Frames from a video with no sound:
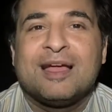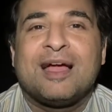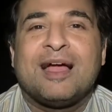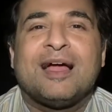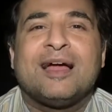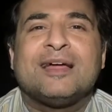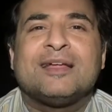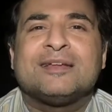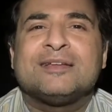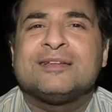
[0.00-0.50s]

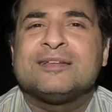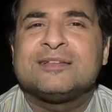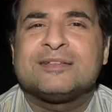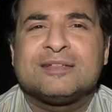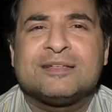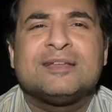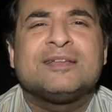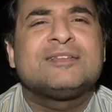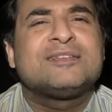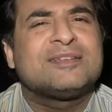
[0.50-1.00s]
And
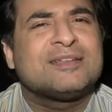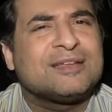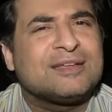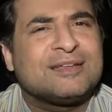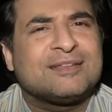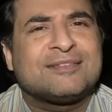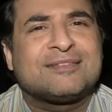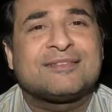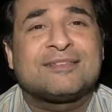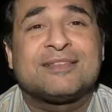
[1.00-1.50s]
it
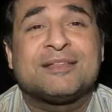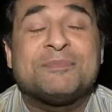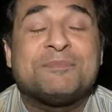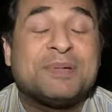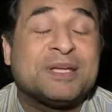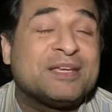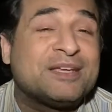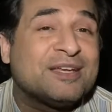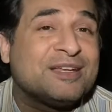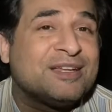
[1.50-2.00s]
is the
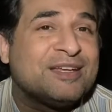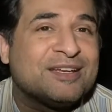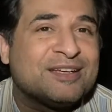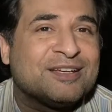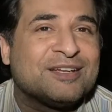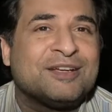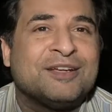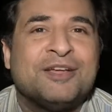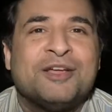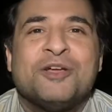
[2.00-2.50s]

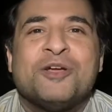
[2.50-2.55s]
beginning